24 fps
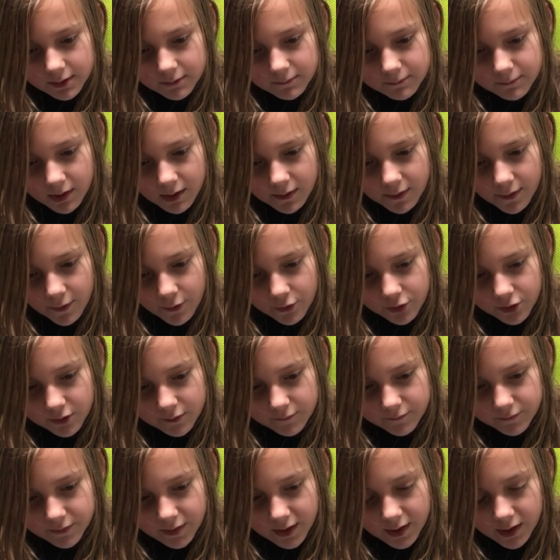Malas could
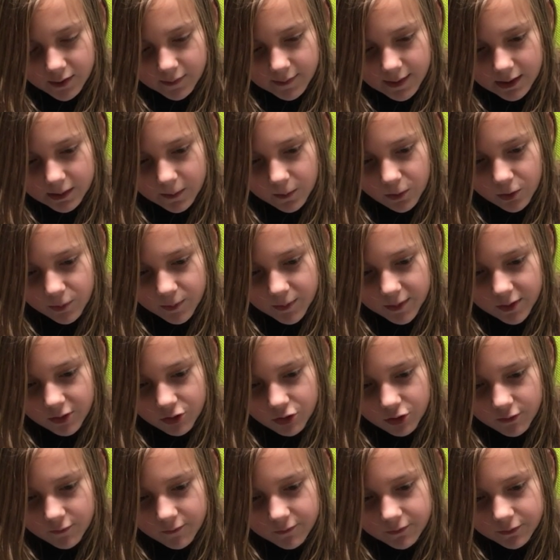fly around in space.
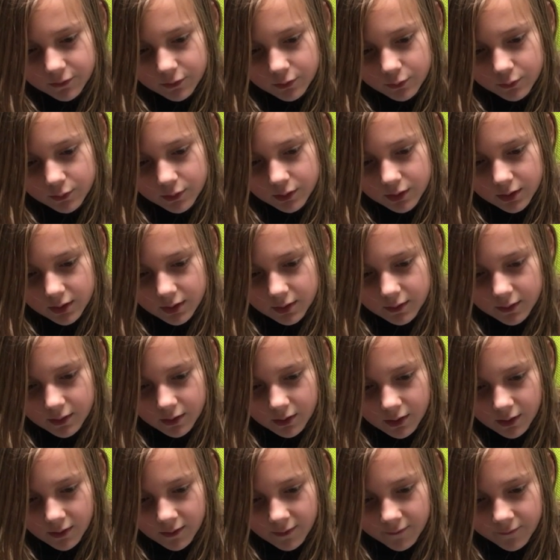She flew
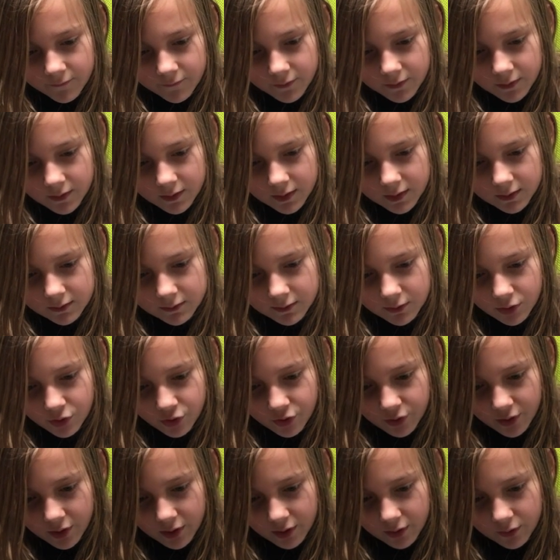off into
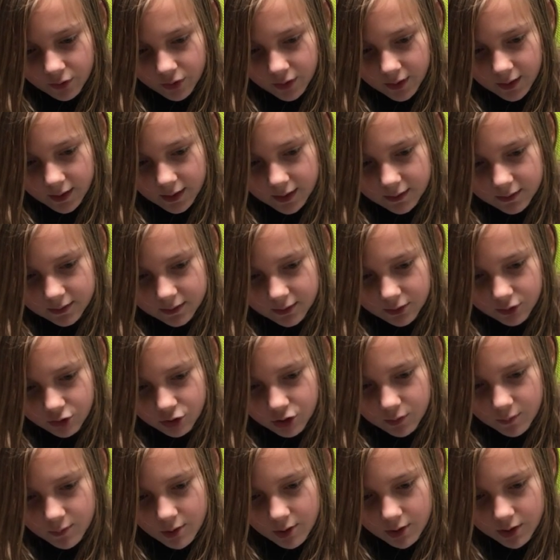stars and
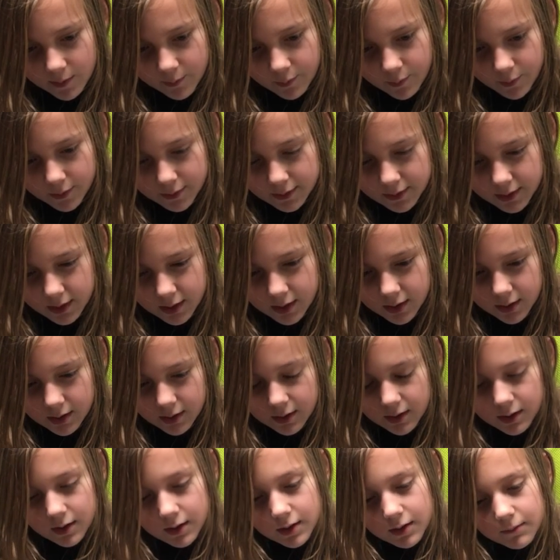she woke up one day.
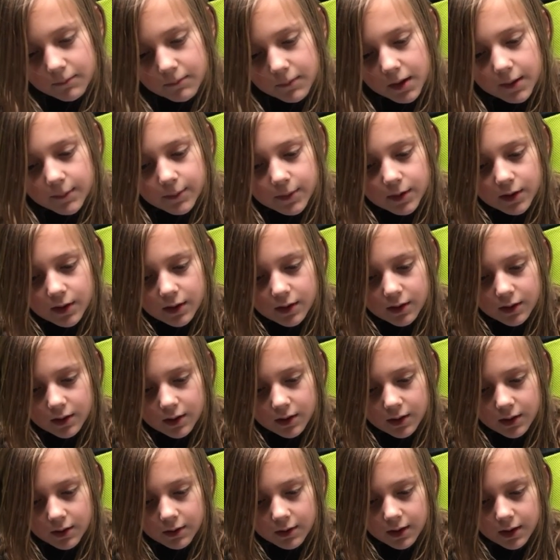Maybe
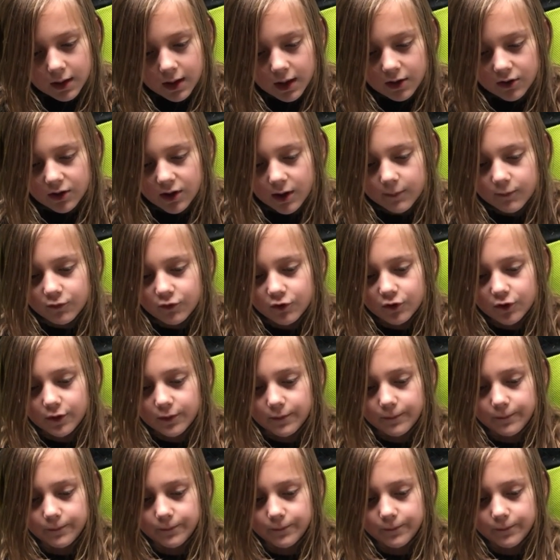it can come true.